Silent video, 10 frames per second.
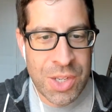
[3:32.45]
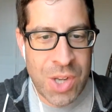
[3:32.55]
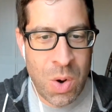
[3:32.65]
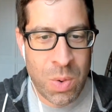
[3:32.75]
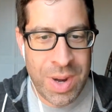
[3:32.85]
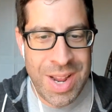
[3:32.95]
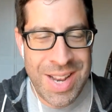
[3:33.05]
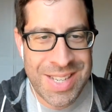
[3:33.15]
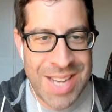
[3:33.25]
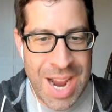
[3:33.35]
So,
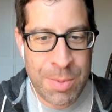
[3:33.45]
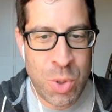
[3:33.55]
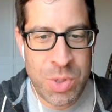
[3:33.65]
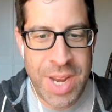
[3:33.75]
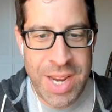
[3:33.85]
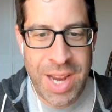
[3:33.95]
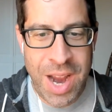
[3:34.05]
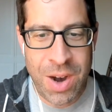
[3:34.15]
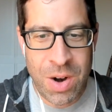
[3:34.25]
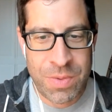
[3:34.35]
it is time to take
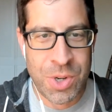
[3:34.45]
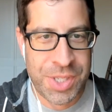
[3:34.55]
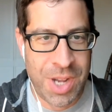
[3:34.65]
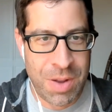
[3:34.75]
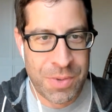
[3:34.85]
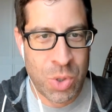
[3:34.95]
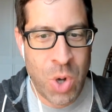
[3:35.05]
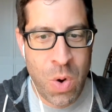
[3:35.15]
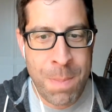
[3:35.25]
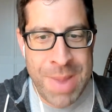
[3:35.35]
care of yourself. So,
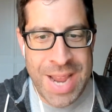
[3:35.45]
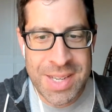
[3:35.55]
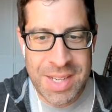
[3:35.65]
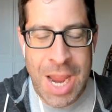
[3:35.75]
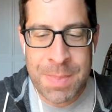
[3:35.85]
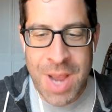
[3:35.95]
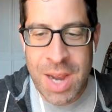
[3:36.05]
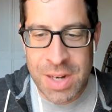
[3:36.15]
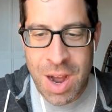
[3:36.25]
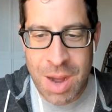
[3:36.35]
go to
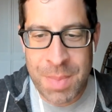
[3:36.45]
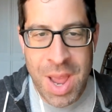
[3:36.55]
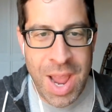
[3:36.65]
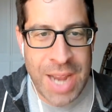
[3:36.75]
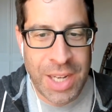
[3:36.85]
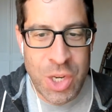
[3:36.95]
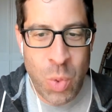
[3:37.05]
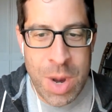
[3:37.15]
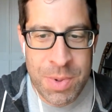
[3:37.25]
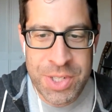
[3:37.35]
manscaped.com and get
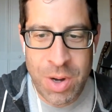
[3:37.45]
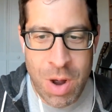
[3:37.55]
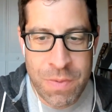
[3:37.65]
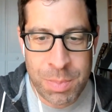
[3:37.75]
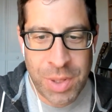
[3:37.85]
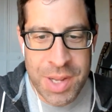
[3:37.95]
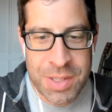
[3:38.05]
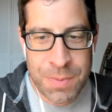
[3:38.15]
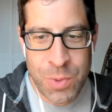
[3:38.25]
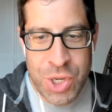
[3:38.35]
20% off
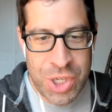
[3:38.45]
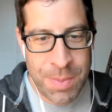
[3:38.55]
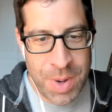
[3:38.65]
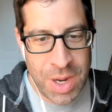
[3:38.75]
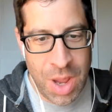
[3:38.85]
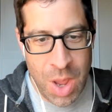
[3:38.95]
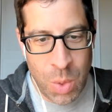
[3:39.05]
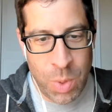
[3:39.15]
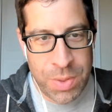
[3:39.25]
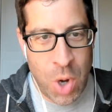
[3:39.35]
plus free shipping
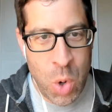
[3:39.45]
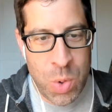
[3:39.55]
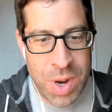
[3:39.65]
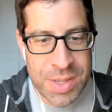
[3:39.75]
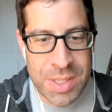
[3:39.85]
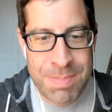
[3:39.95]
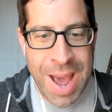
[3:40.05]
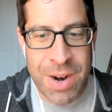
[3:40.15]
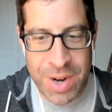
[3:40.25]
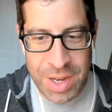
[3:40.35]
with code
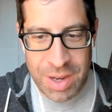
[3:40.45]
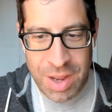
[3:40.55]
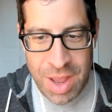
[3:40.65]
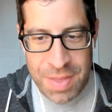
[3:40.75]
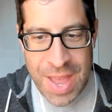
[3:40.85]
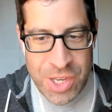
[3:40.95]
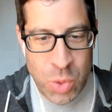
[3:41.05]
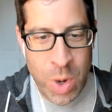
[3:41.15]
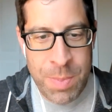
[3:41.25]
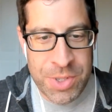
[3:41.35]
SMATTERING. That's
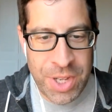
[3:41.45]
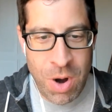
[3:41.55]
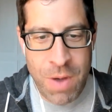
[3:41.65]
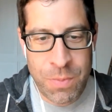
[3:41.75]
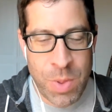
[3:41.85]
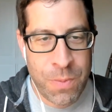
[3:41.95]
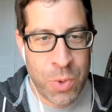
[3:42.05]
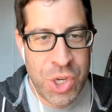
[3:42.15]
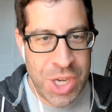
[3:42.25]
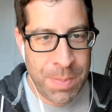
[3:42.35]
20% off with
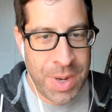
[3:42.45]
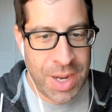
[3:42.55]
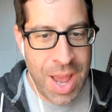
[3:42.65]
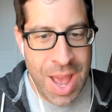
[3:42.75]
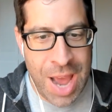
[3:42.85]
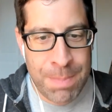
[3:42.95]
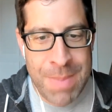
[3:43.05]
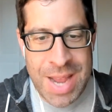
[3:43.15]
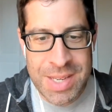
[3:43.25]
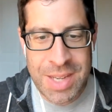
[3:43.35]
free shipping at
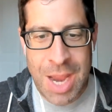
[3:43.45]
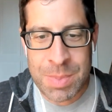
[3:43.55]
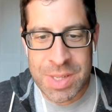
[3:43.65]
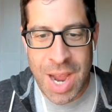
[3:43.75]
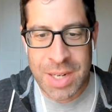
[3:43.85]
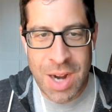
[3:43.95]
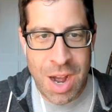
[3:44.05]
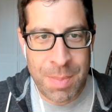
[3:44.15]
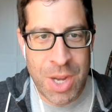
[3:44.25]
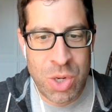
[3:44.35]

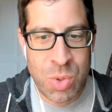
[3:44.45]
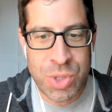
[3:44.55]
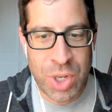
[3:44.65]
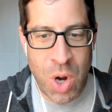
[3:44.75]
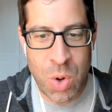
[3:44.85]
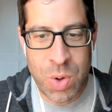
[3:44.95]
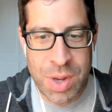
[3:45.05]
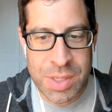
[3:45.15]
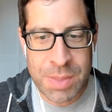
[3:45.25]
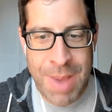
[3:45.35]
manscaped.com and use the
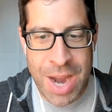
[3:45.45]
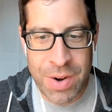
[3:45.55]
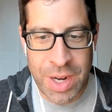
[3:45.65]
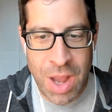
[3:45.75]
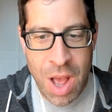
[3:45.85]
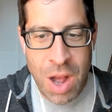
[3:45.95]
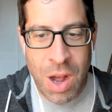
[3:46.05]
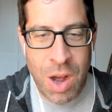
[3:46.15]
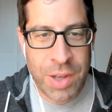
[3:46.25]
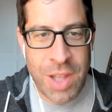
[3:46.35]
code SMATTERING.
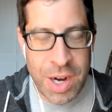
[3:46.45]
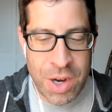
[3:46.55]
Unlock